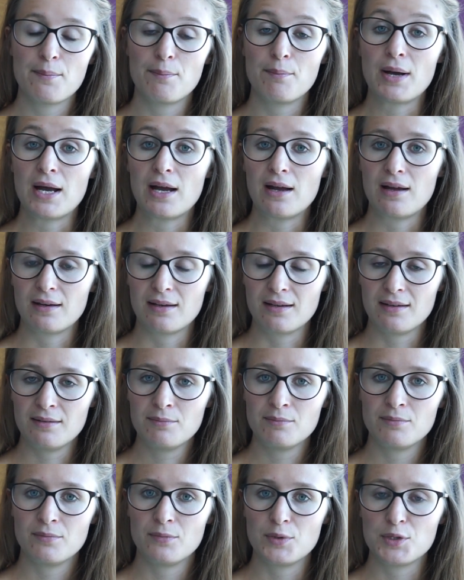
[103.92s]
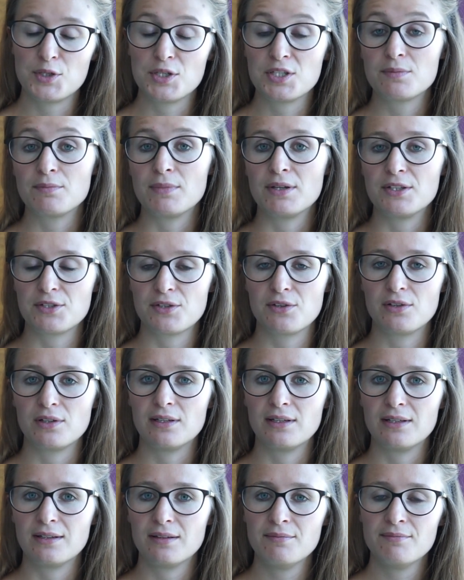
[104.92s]
Pán, which is
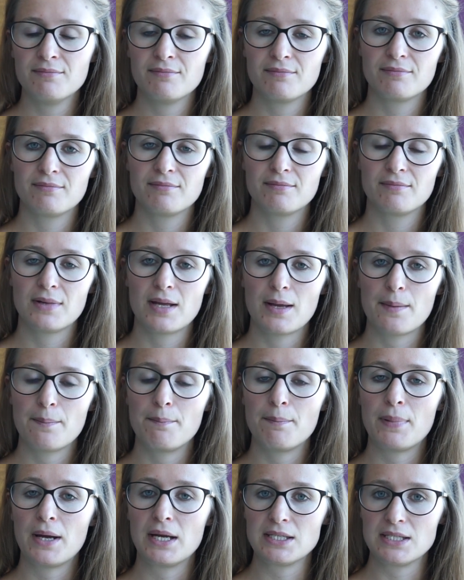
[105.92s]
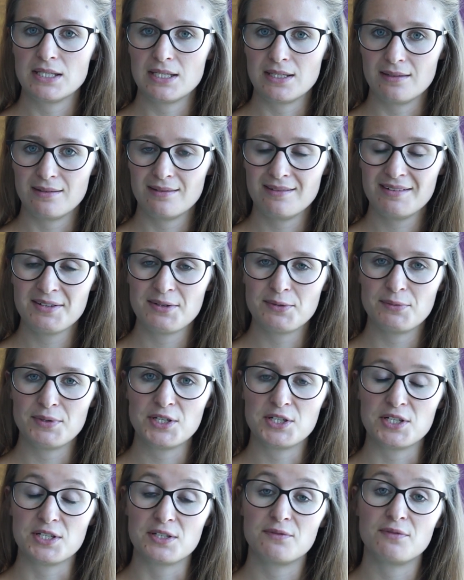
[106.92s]
masculine, paní,
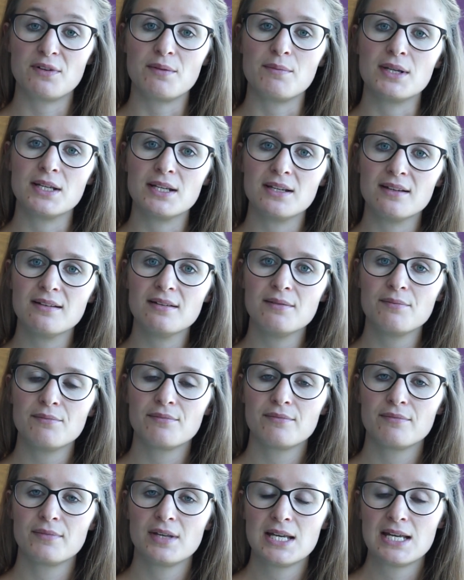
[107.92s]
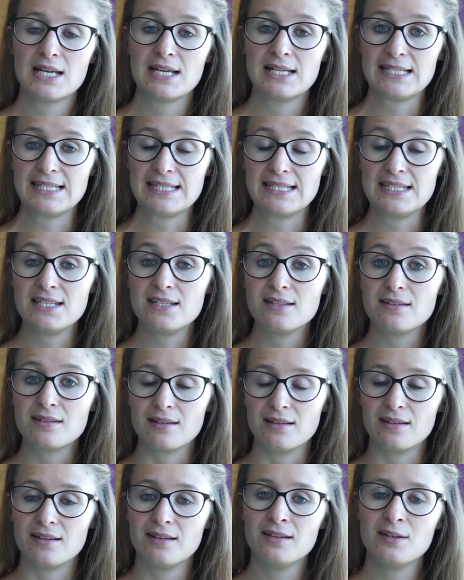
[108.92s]
which is feminine,
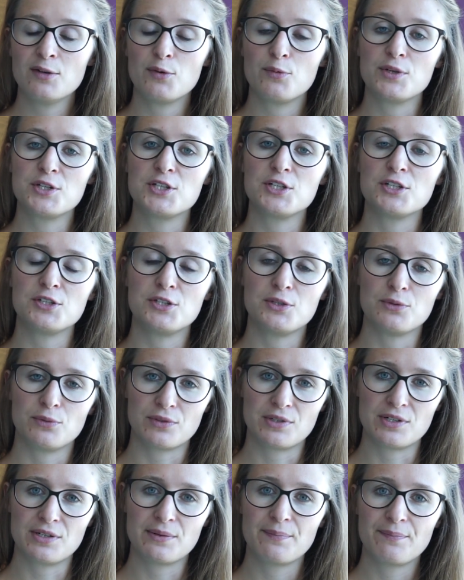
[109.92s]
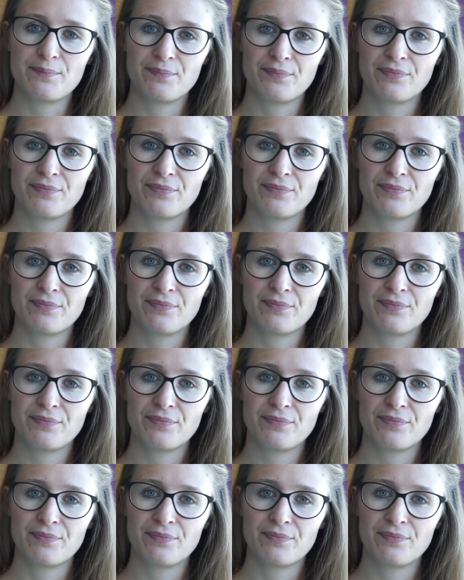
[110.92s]
dítě, which is neuter.